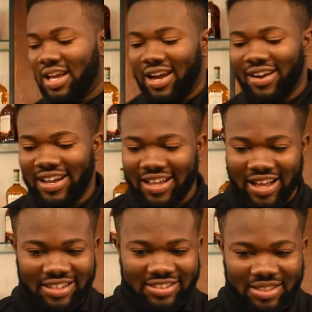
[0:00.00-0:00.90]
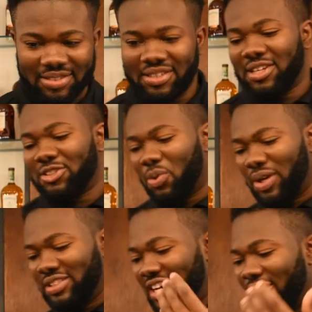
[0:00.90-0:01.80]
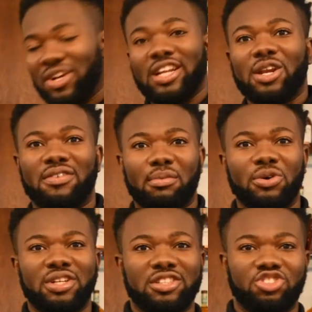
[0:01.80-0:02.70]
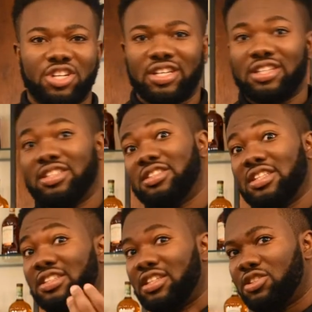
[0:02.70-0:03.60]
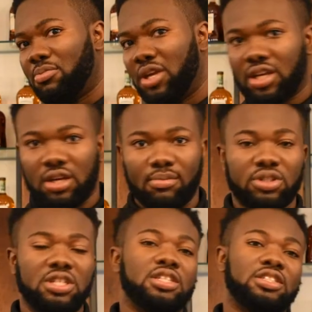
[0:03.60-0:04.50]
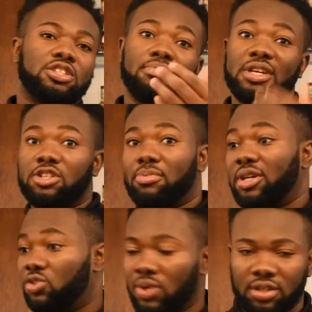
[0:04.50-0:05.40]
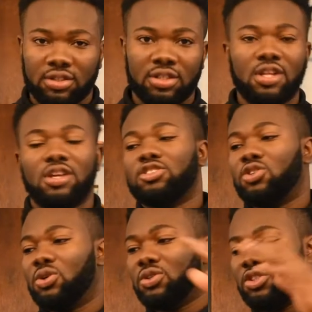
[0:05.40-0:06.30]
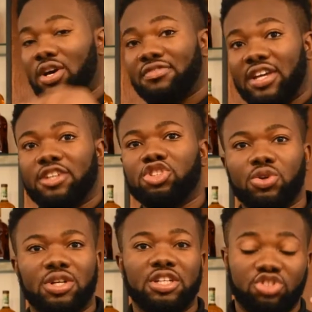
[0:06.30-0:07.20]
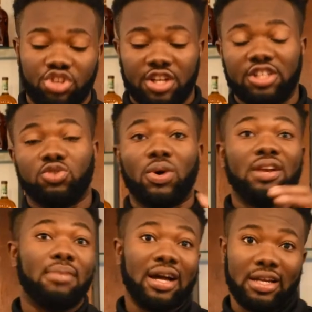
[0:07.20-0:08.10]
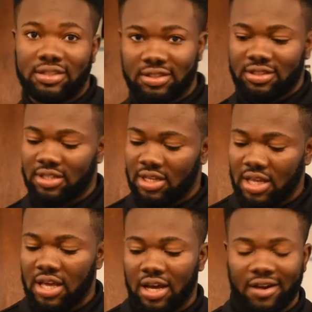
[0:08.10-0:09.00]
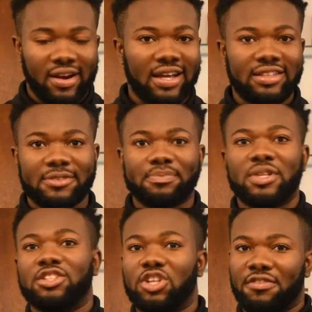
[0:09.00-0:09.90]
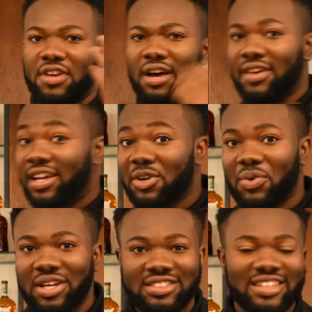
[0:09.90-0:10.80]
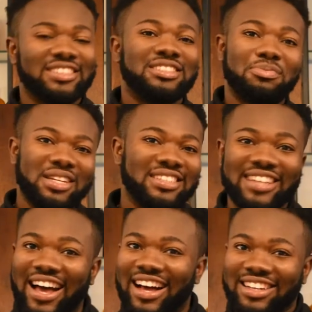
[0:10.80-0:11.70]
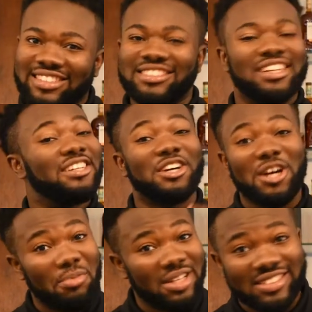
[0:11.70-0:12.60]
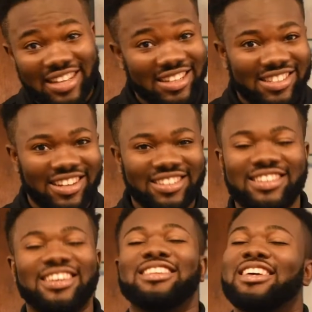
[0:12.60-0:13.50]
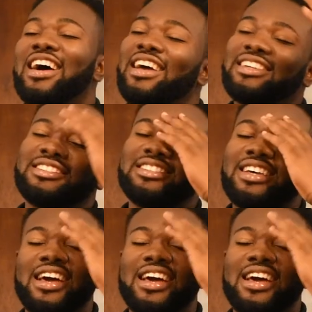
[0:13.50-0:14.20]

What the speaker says: All right, guys. So one thing I really love about this drink, it is easy to make, but easy to mess up as well. So you have to ensure this drink is well balanced. All right? So if you have any questions, please ask in the comment section. And guys,